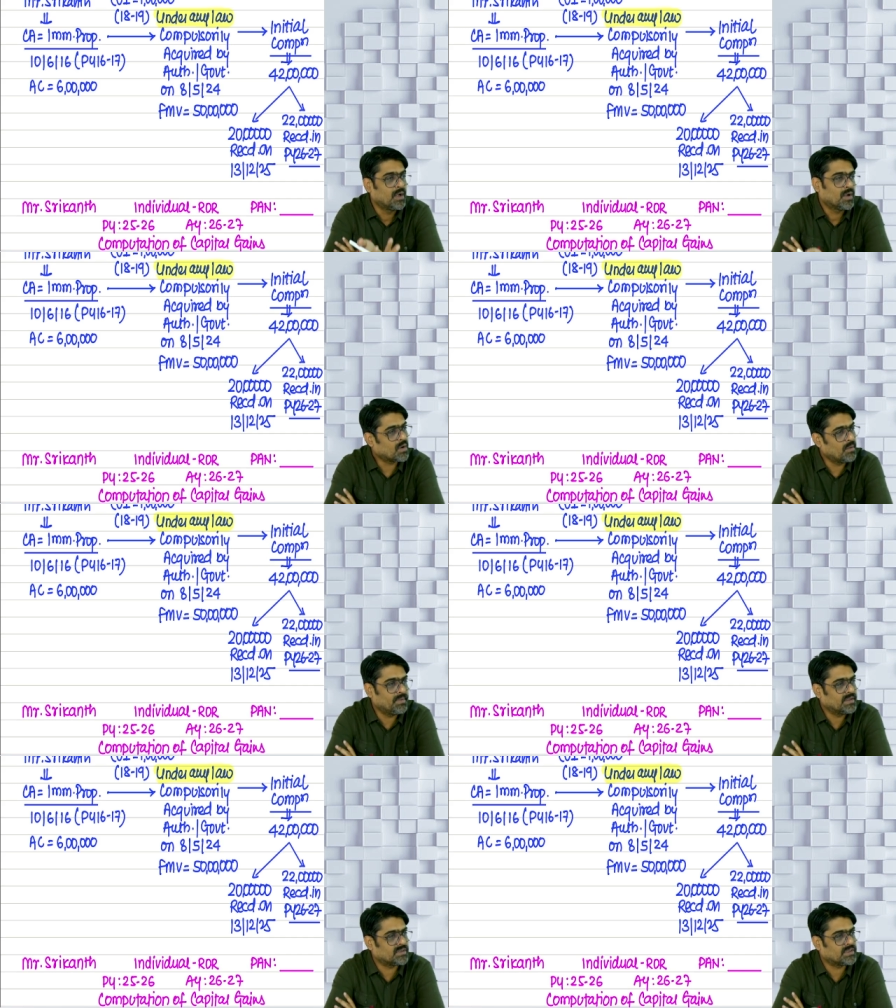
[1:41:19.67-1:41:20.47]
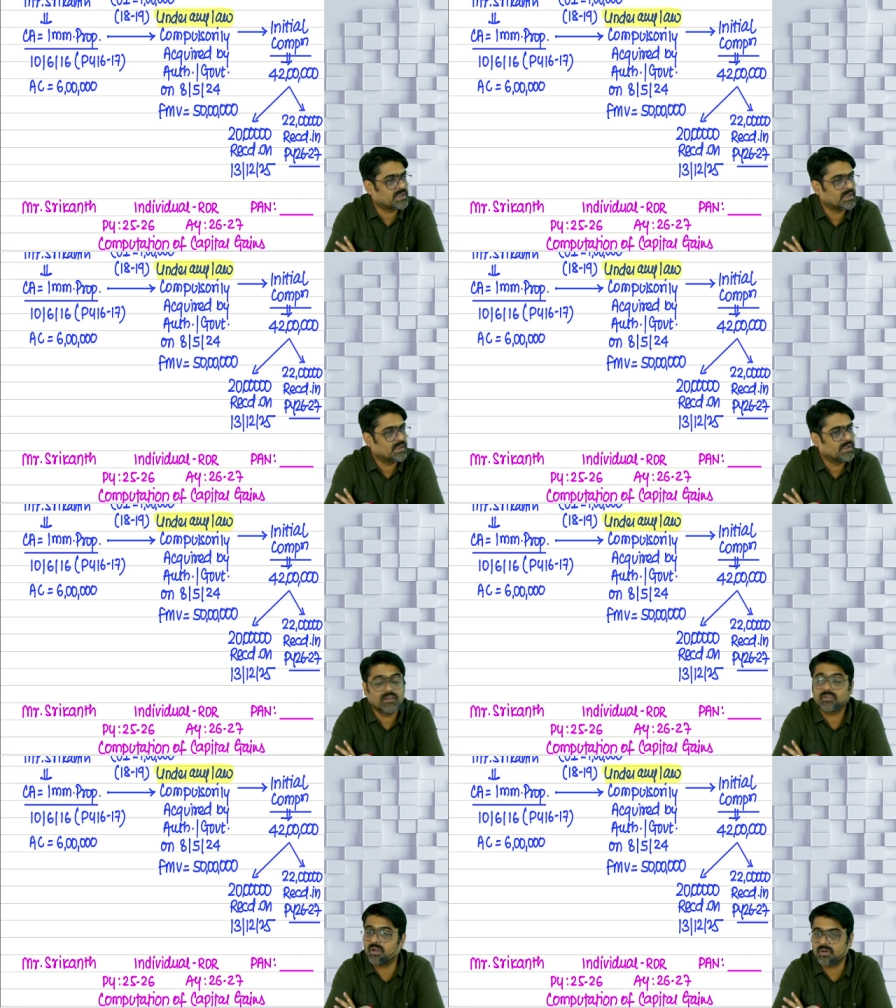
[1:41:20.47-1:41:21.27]
compensation.
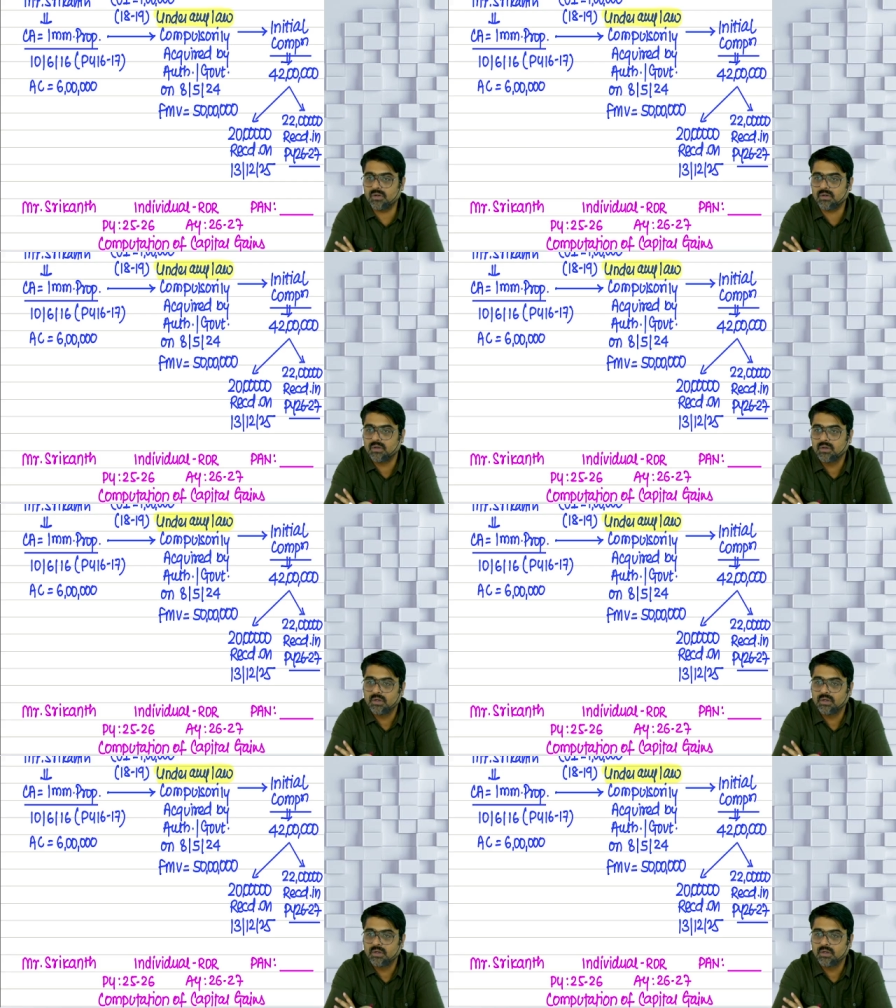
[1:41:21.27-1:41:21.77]
Yes or no?